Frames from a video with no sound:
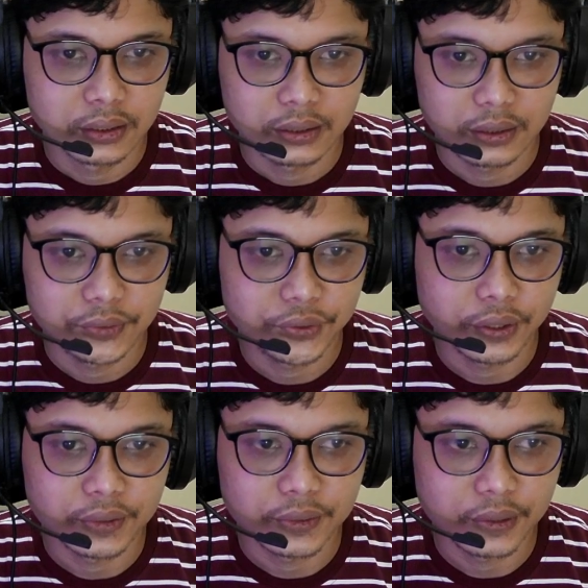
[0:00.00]
as you
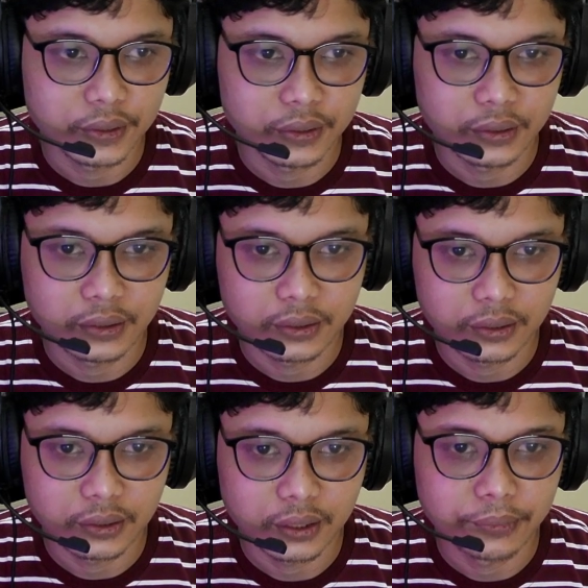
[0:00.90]
can see here the
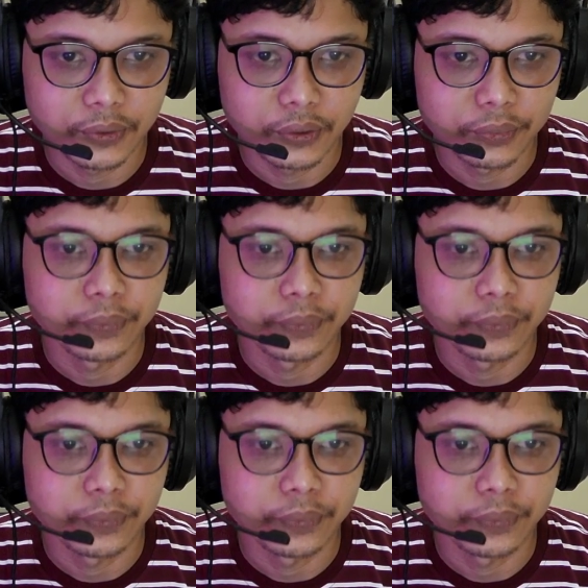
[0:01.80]
number of